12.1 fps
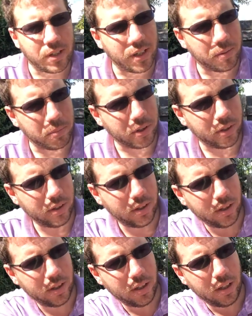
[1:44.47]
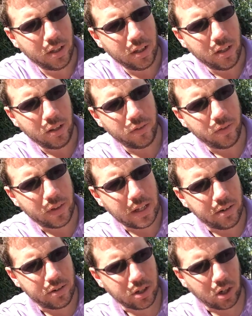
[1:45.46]
it, but
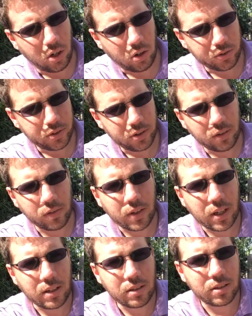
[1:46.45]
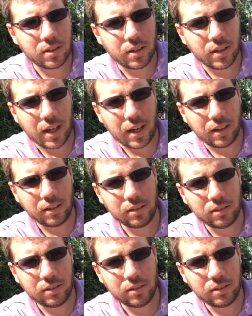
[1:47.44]
there is a lot of yeast in that.